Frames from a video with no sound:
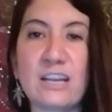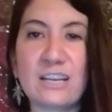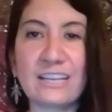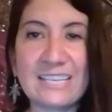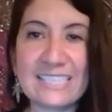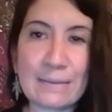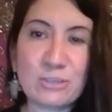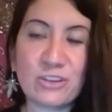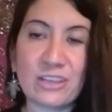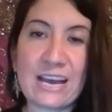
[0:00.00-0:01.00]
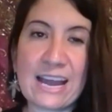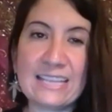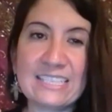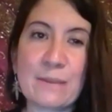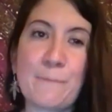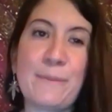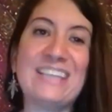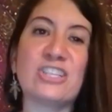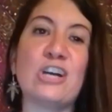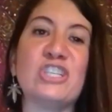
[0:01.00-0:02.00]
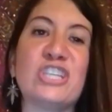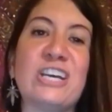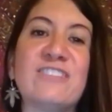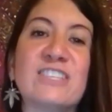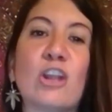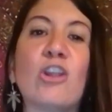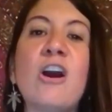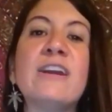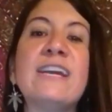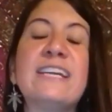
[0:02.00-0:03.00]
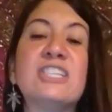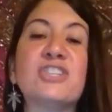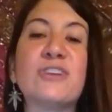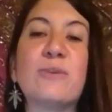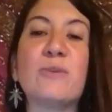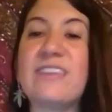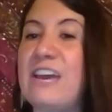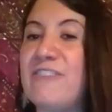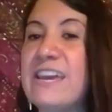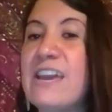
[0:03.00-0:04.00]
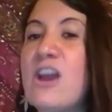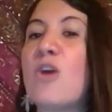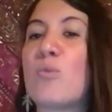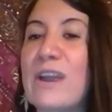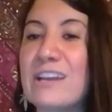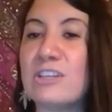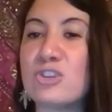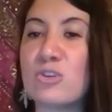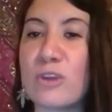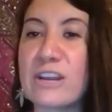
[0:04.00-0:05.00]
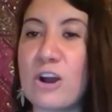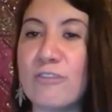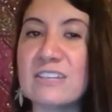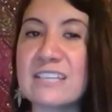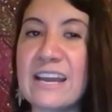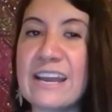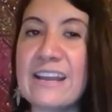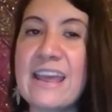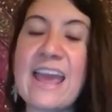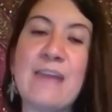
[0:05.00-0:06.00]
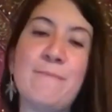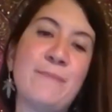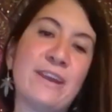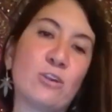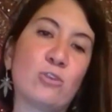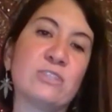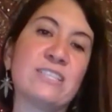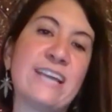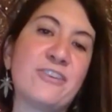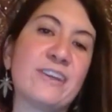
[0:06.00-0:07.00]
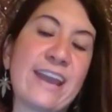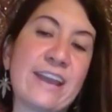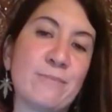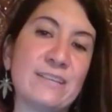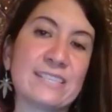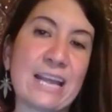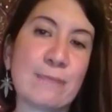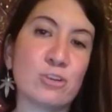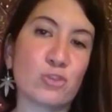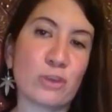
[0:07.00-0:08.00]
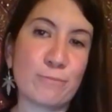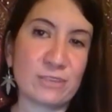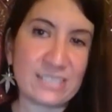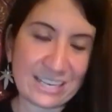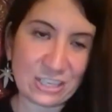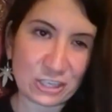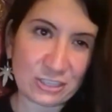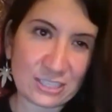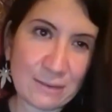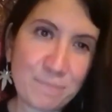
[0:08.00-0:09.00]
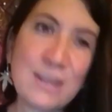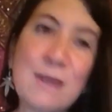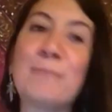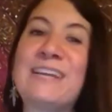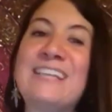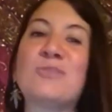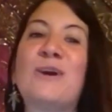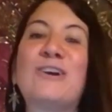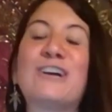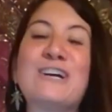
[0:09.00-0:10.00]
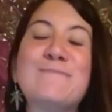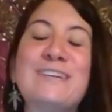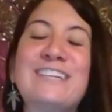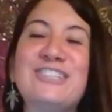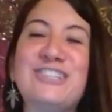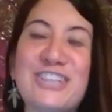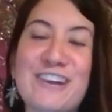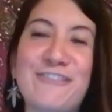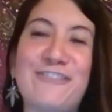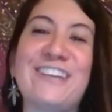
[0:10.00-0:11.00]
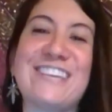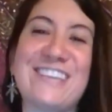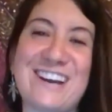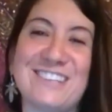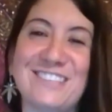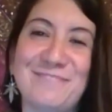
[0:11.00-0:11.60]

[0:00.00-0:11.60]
conceptualized based on Geoff's long history with heavy regulatory oversight and medical standard cannabis laboratory procedures. Please welcome Geoff Young.